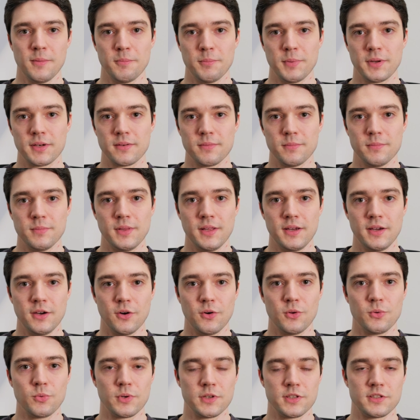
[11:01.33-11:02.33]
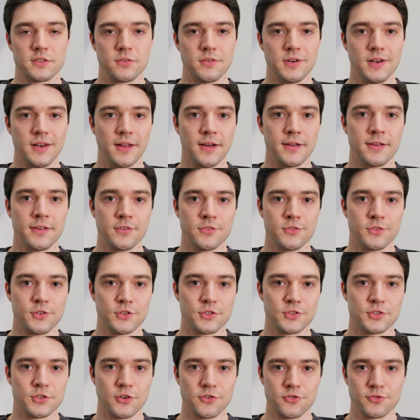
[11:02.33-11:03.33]
but they always rely on
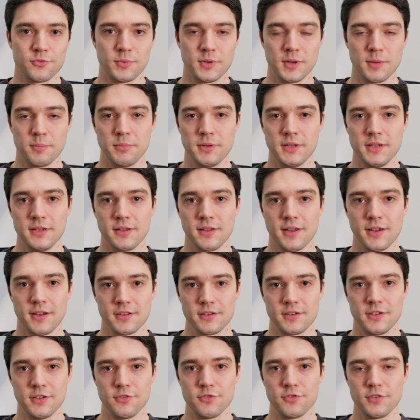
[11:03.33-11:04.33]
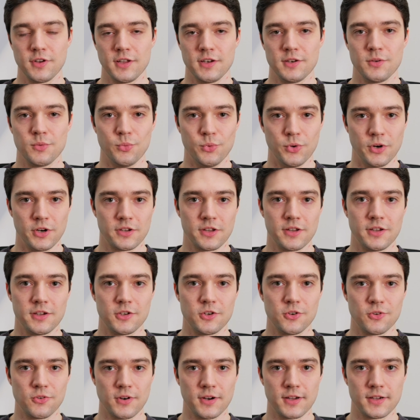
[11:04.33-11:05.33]
the software being active and
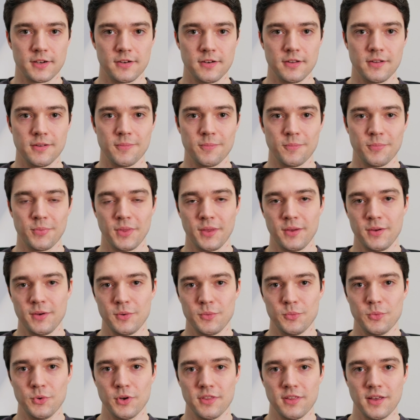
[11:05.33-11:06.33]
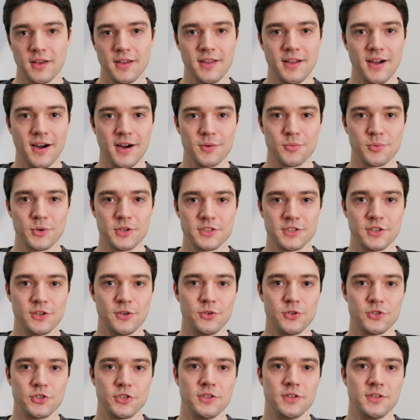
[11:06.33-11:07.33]
working correctly. With a hardware
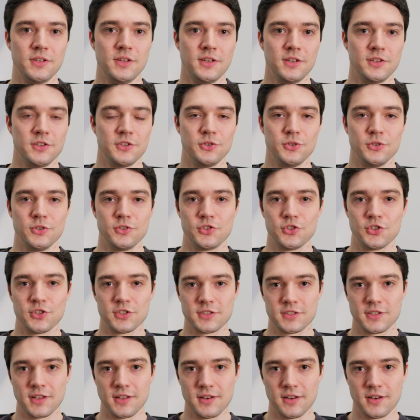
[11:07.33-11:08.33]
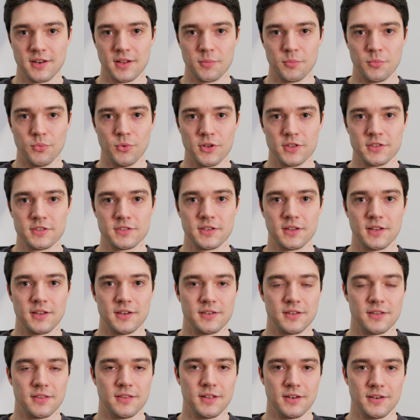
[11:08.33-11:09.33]
solution, you just set it up once
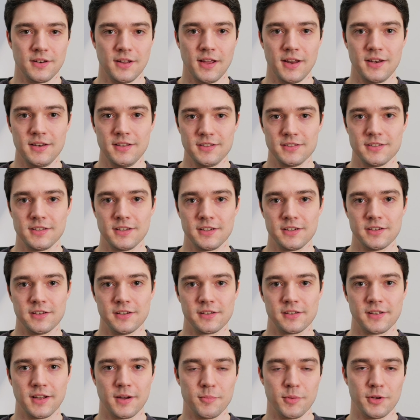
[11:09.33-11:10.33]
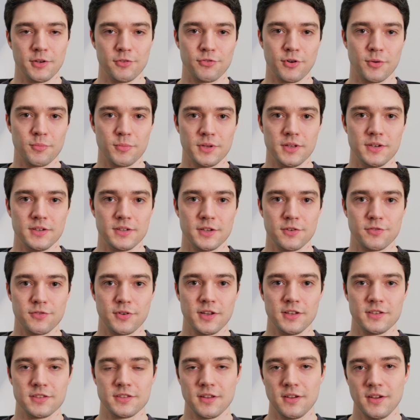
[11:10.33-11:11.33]
and then any signal coming from your
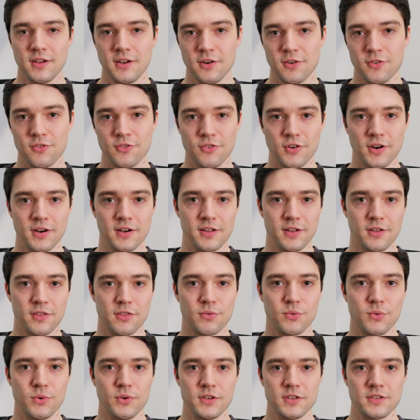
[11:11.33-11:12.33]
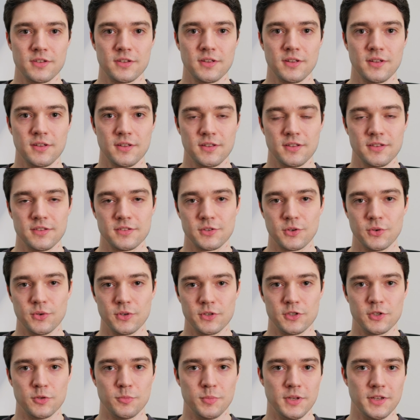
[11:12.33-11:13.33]
interface running through it is
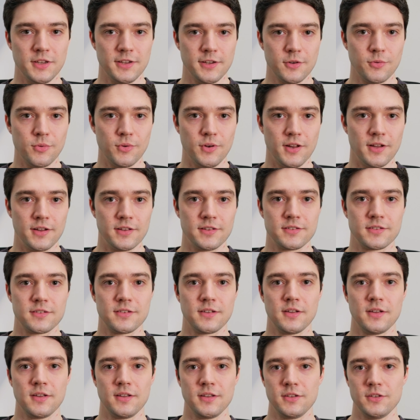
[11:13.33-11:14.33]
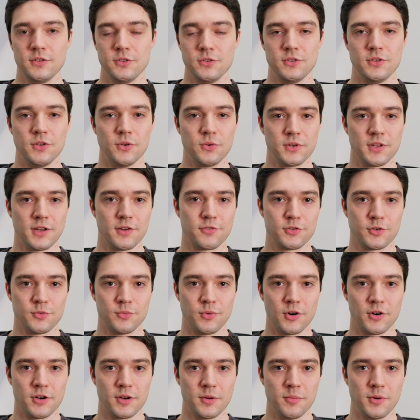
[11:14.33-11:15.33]
going to be equalized. You don't have to
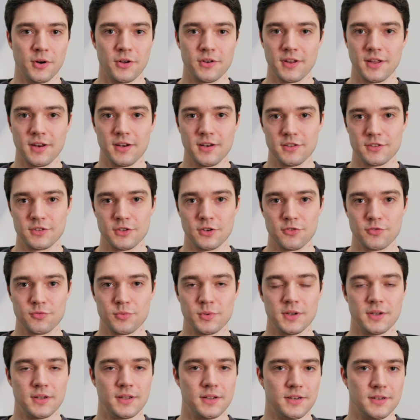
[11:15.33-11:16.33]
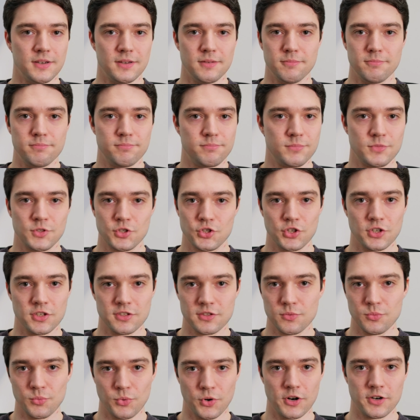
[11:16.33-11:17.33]
worry about any software and it
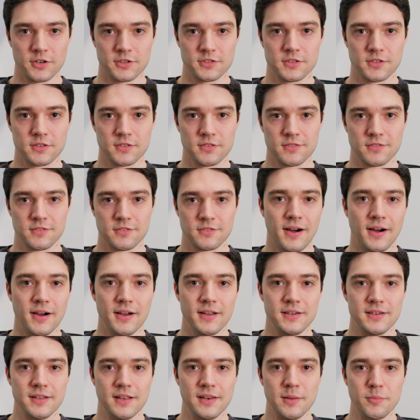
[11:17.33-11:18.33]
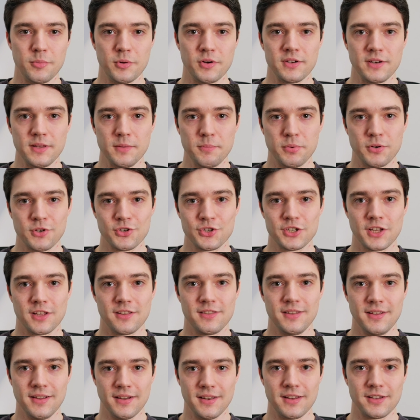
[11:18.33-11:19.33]
just works. I deliberately
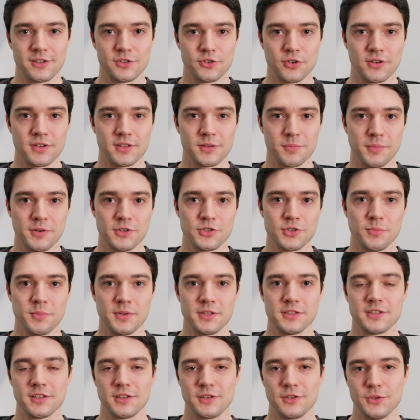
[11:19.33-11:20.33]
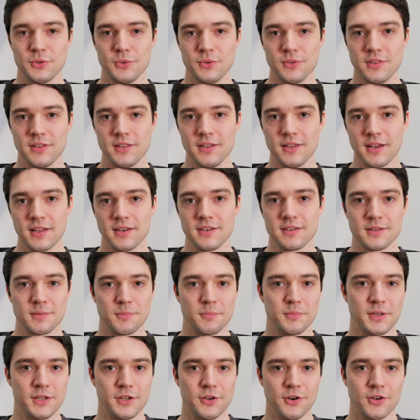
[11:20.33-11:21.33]
pushed the electronic measurements to the end
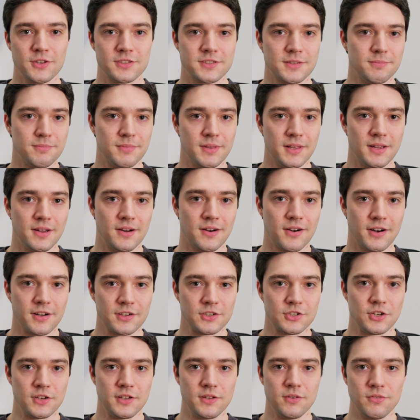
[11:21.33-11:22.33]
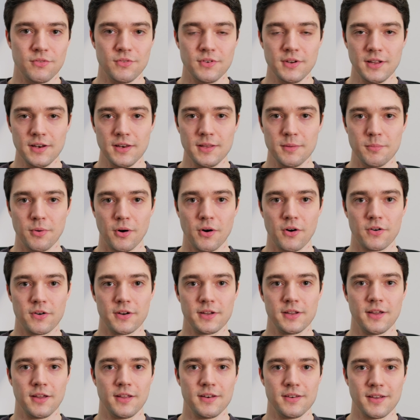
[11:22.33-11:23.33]
because they are actually really
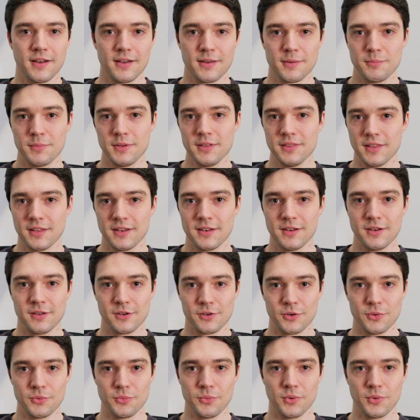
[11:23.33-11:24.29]
boring and I mean that in a good